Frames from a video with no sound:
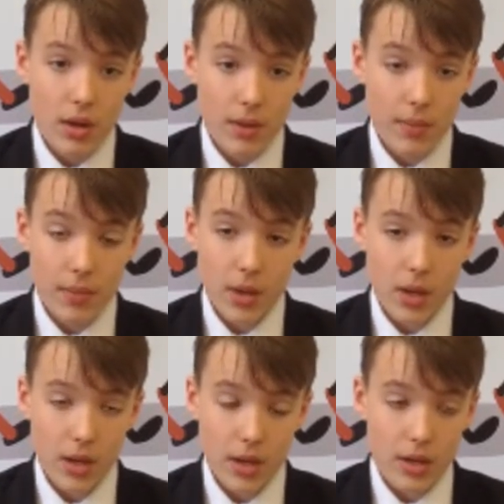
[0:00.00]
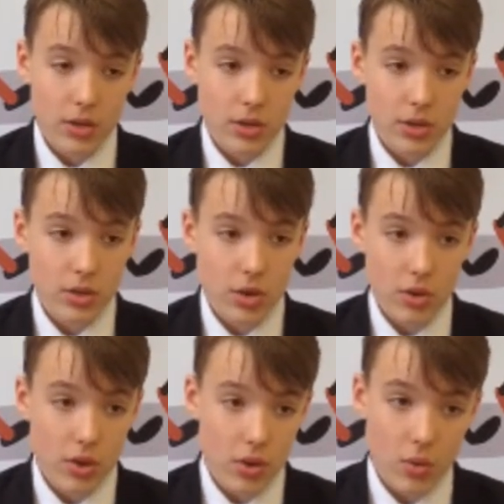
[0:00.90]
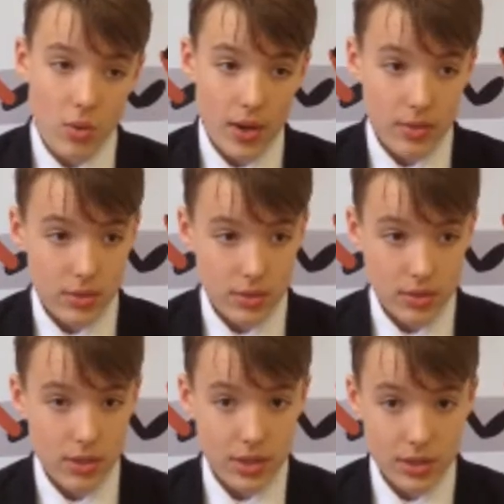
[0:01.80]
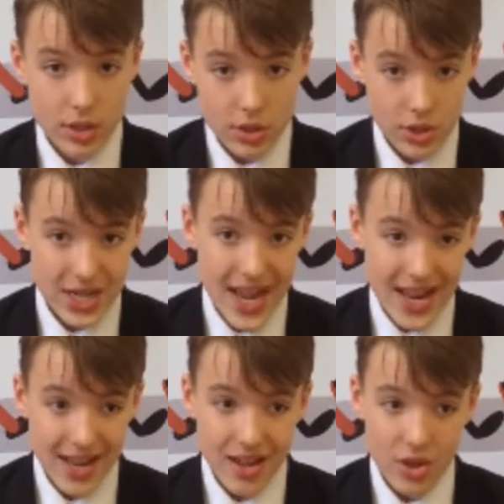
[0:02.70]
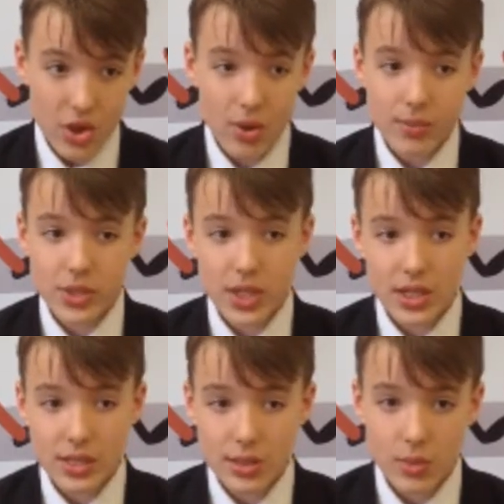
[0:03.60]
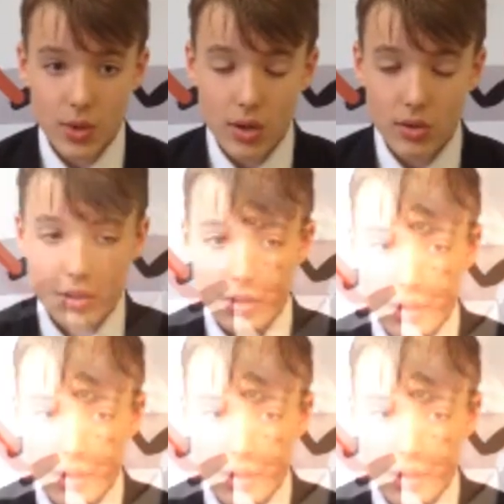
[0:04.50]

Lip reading: And I just don't know who else has touched any other object in the world.